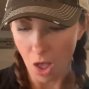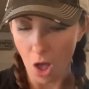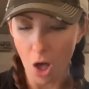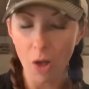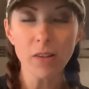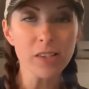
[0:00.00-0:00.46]

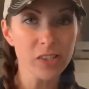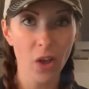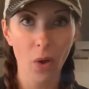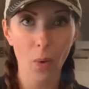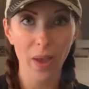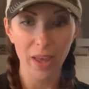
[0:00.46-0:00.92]

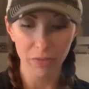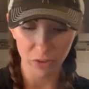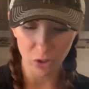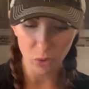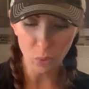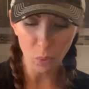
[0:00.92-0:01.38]
Also, if
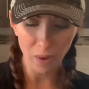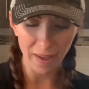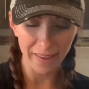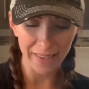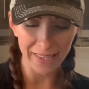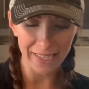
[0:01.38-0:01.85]
you
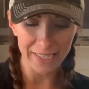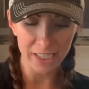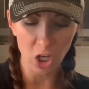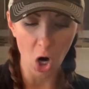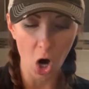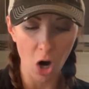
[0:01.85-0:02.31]

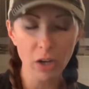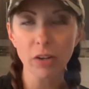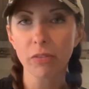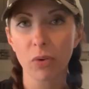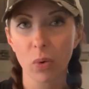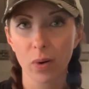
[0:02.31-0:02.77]
eat
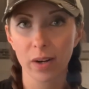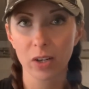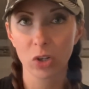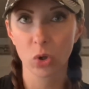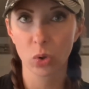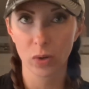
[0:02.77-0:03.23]
carnivore
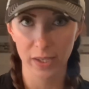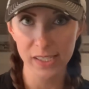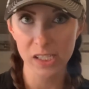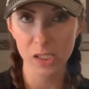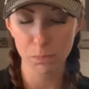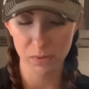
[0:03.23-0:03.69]

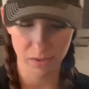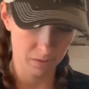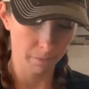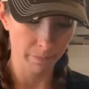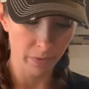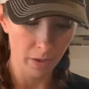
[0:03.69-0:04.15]
crisps,